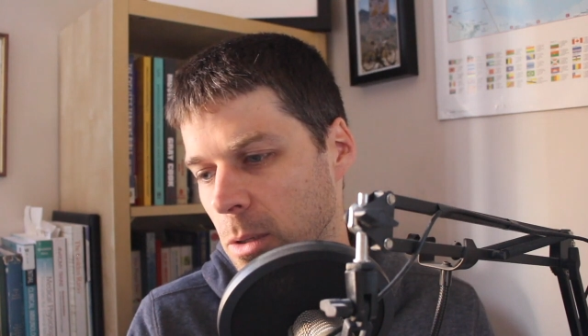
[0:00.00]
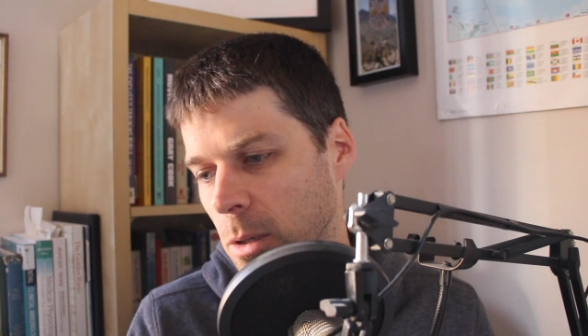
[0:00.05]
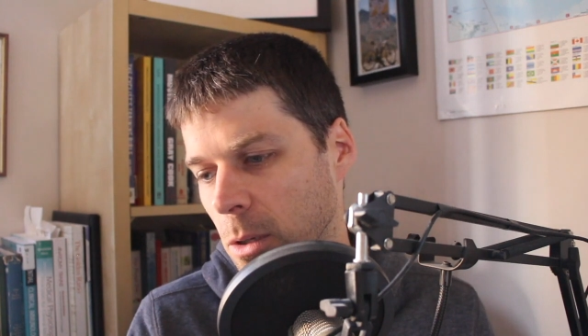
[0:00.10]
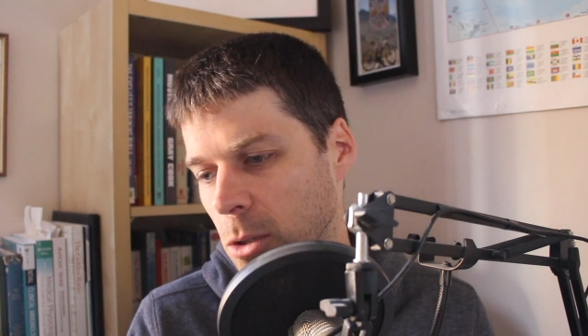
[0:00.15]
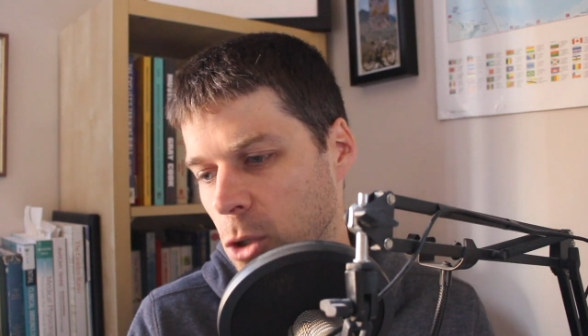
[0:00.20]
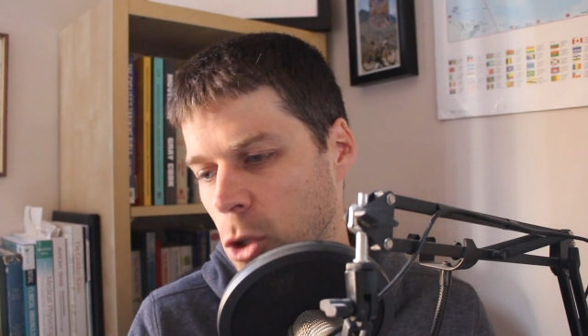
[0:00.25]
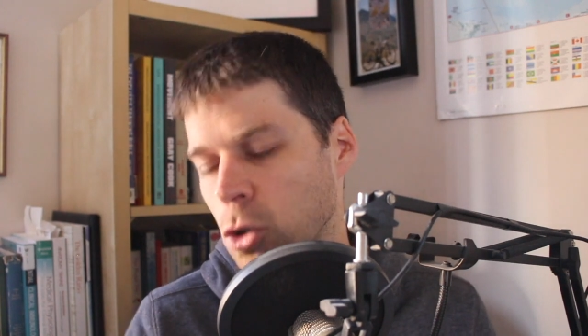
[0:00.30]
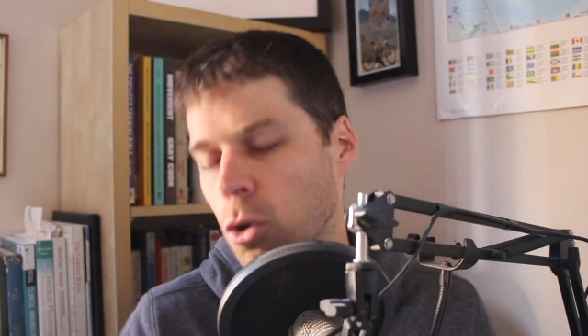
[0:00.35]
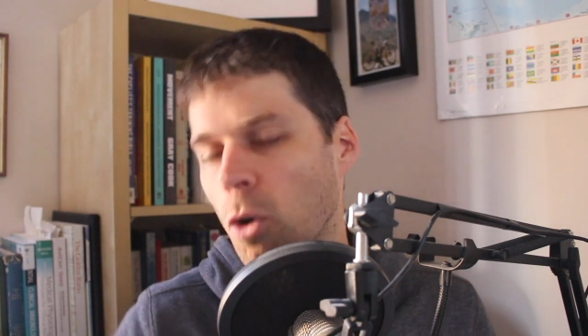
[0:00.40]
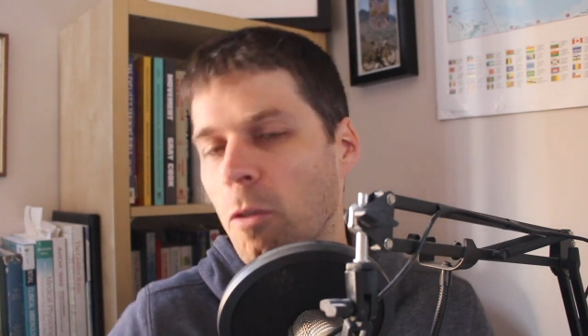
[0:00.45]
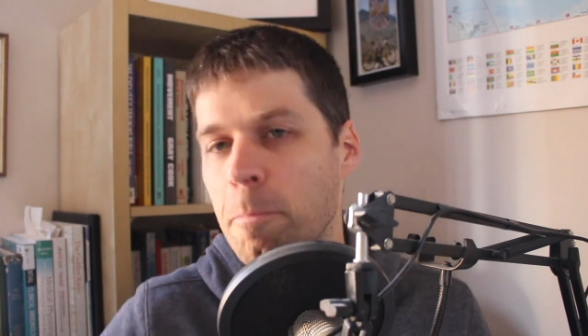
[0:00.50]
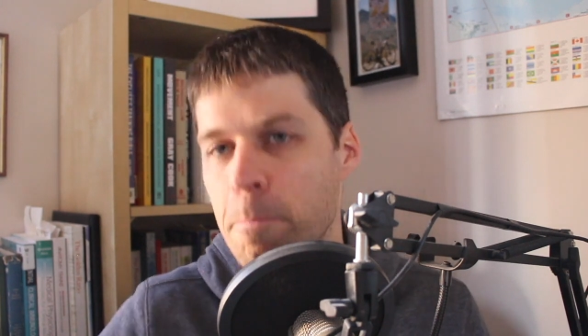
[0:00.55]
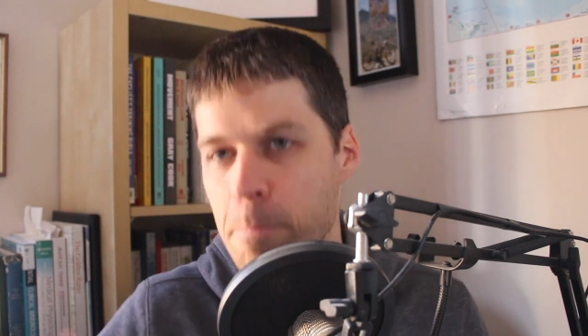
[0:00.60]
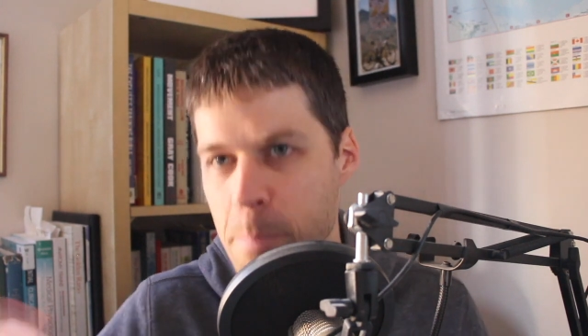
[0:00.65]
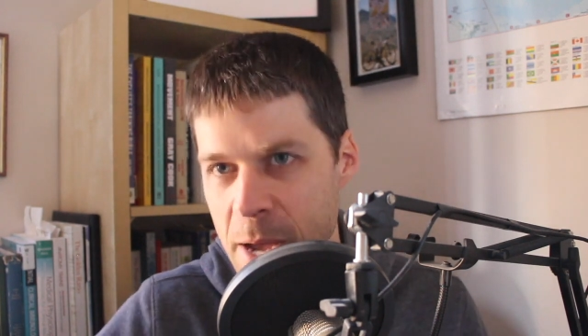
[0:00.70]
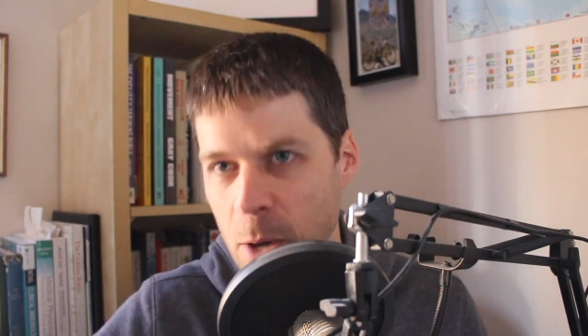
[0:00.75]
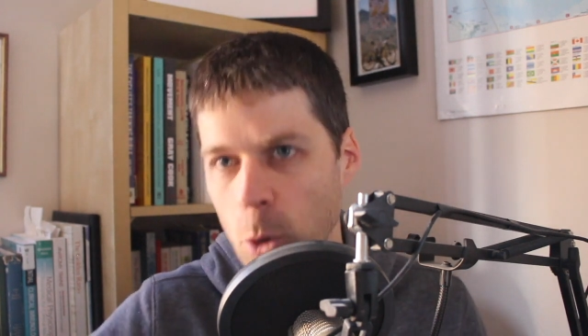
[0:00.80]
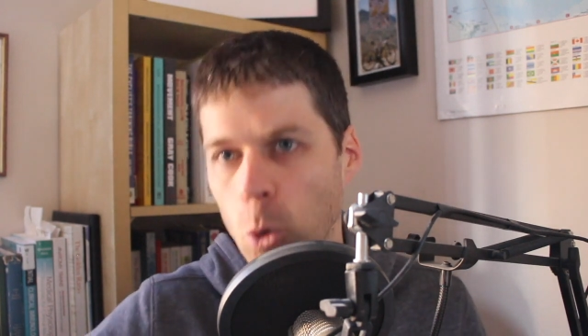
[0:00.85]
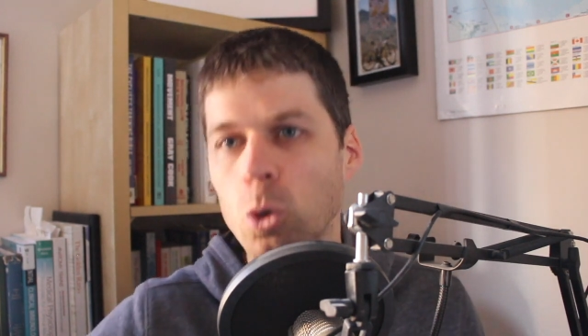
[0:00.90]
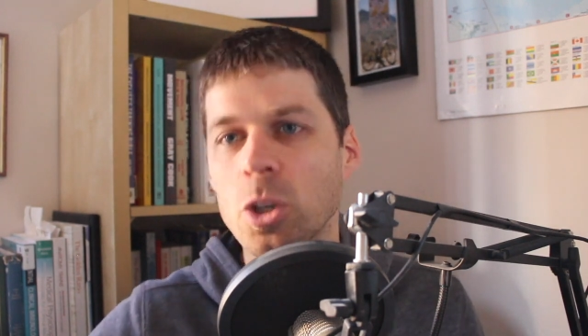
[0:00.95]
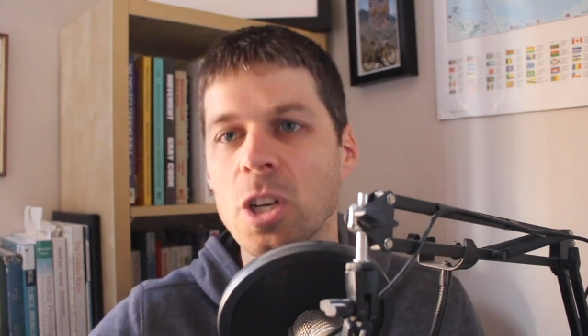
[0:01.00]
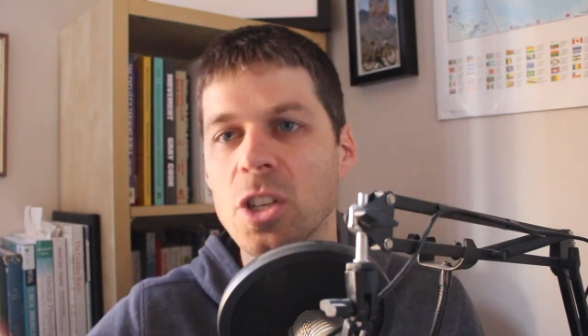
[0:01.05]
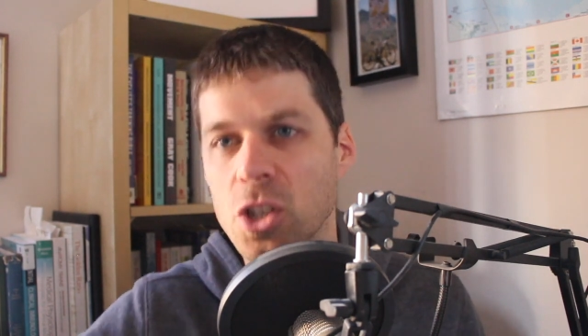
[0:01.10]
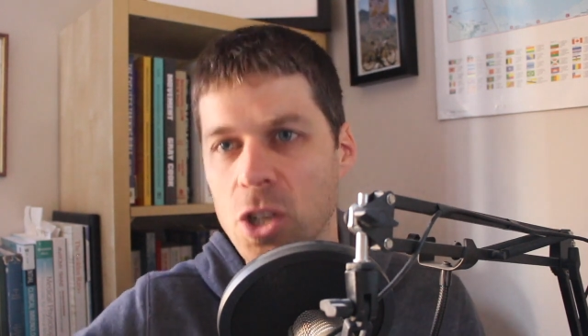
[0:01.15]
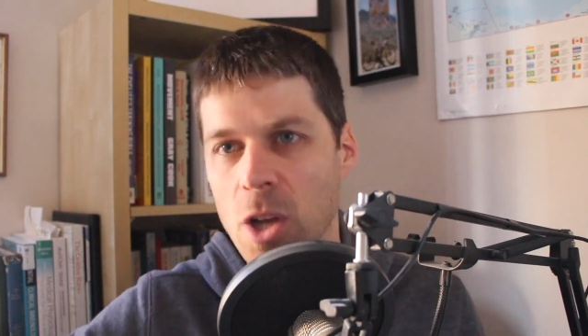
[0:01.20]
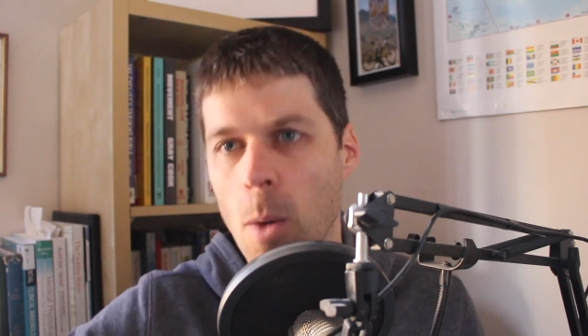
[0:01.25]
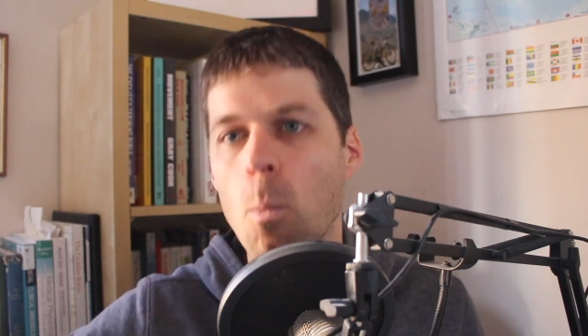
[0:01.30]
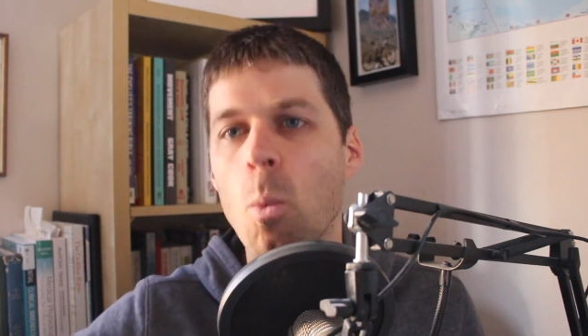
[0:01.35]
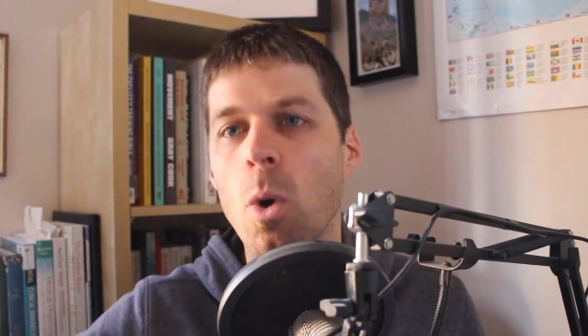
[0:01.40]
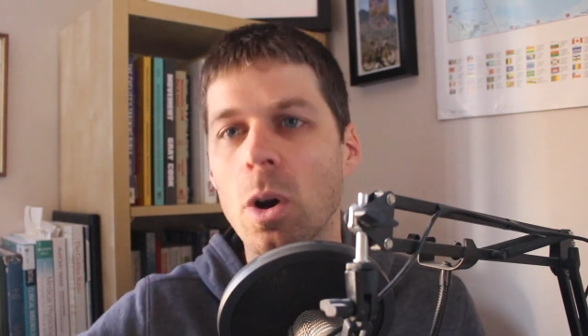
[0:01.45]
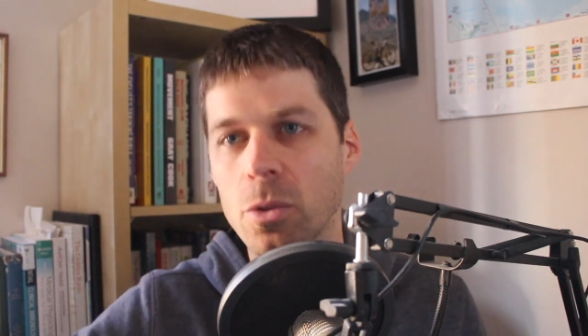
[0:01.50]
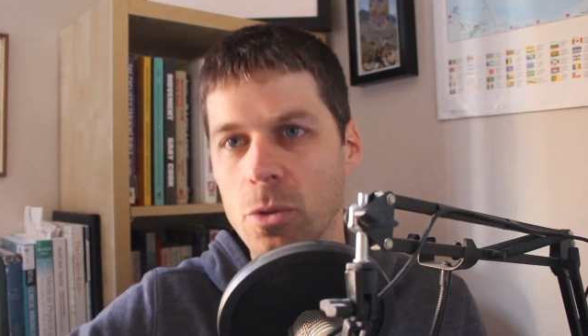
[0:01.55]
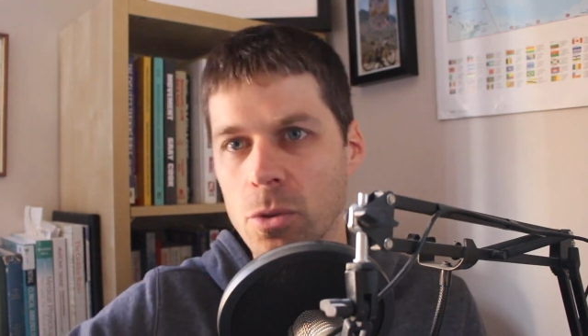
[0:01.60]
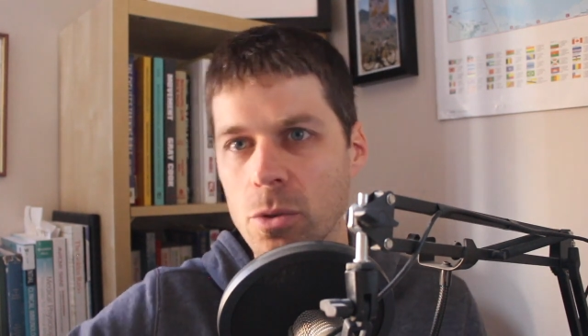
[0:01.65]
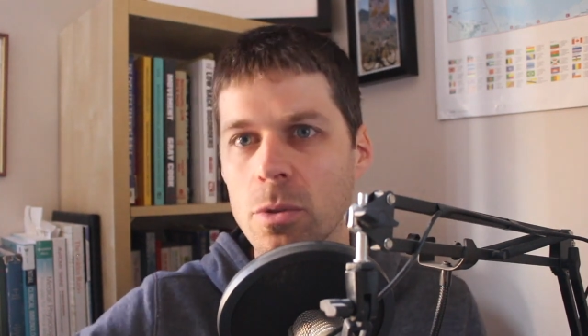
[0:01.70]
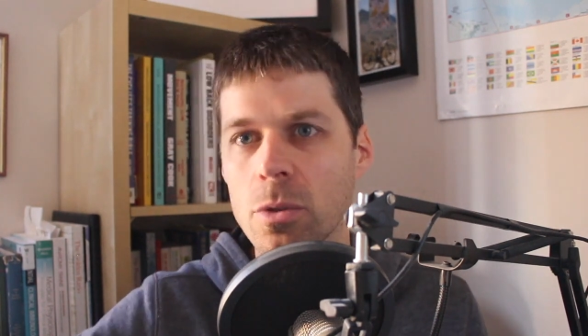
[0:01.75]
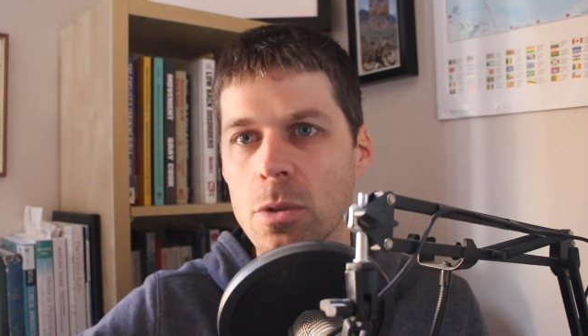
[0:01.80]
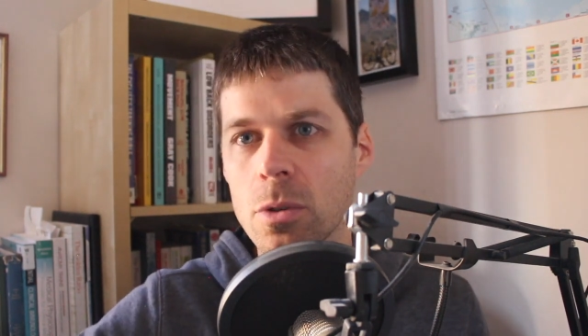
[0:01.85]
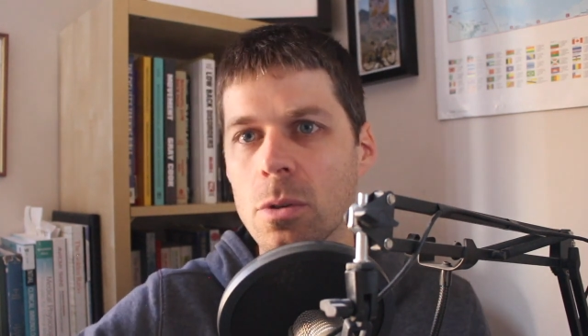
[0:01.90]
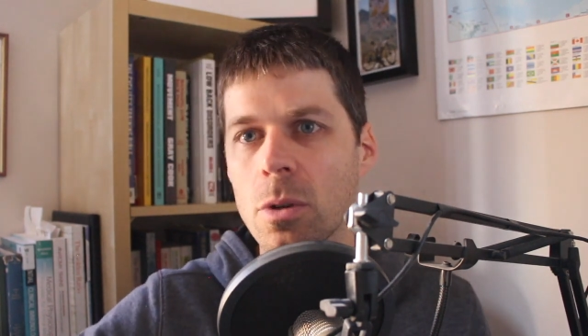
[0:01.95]
to sort of build
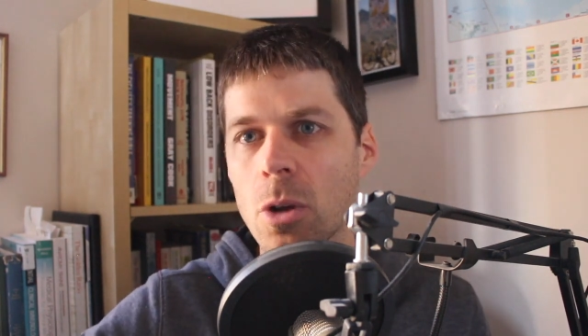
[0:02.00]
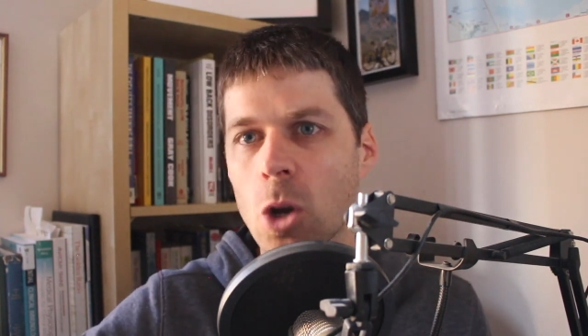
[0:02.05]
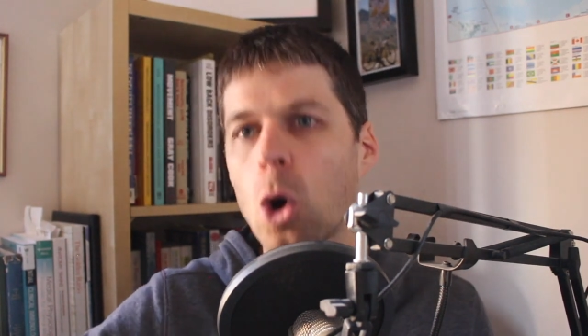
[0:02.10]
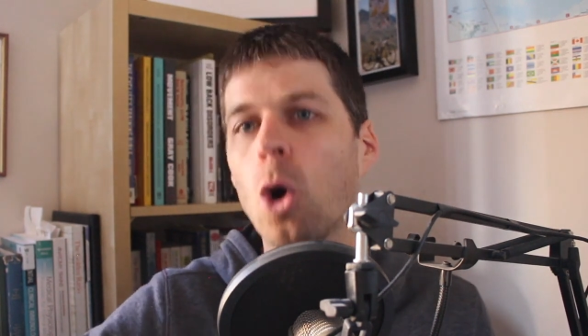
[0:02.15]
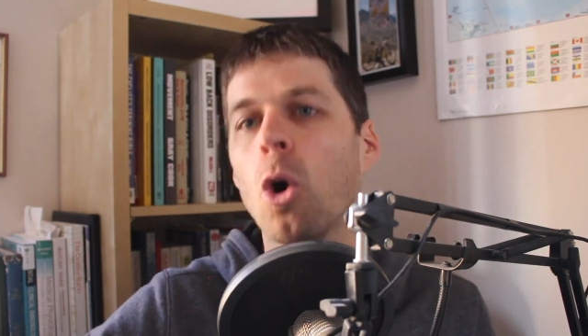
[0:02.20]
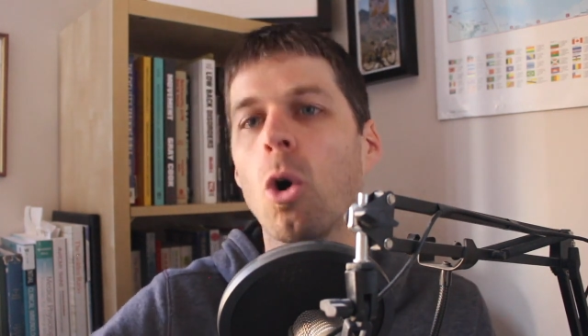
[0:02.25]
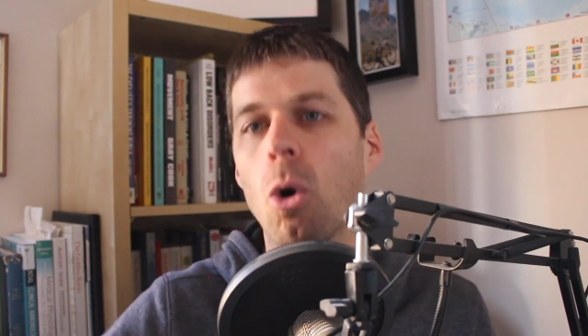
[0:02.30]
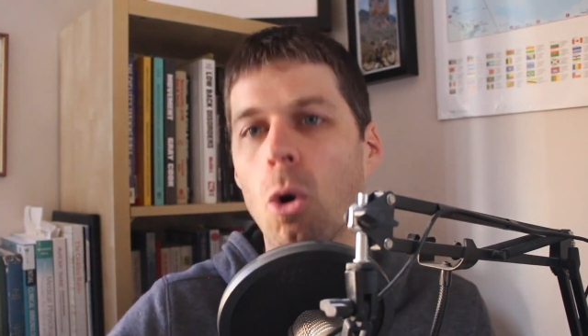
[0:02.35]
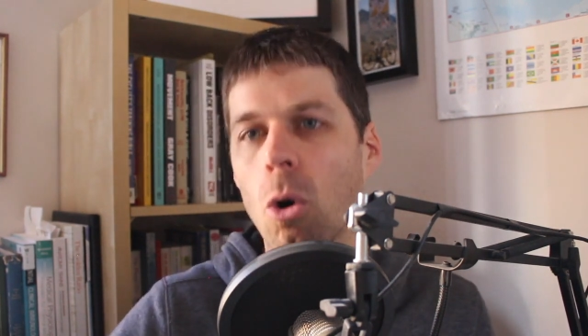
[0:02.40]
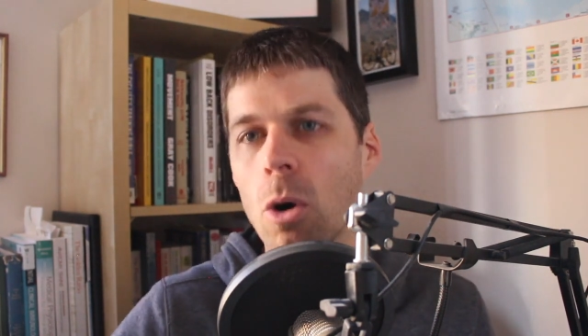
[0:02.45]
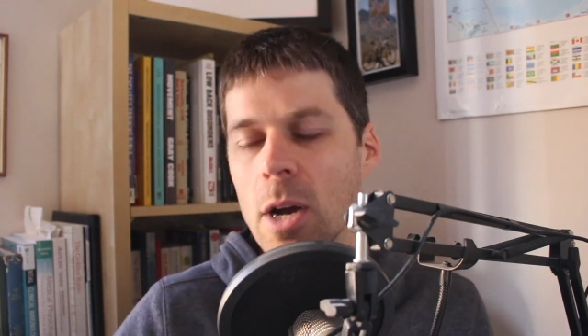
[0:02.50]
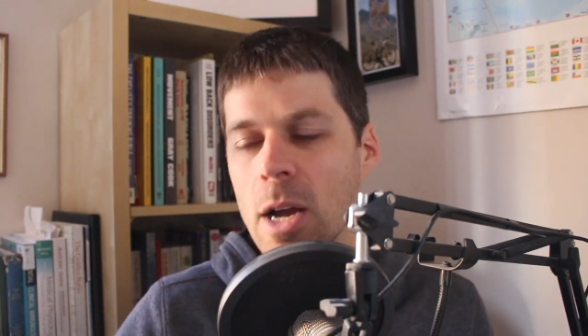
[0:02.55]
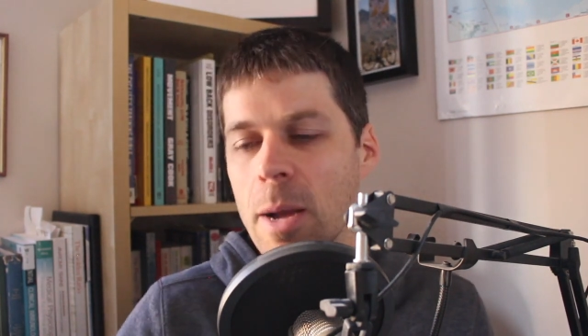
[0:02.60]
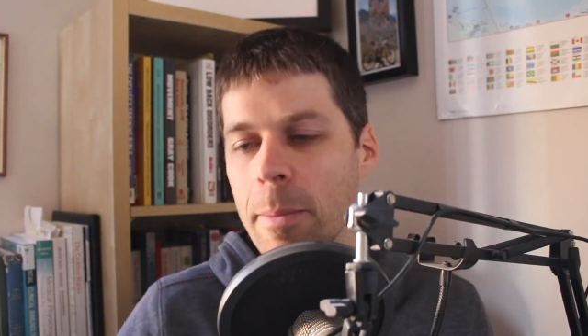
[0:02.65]
someone's core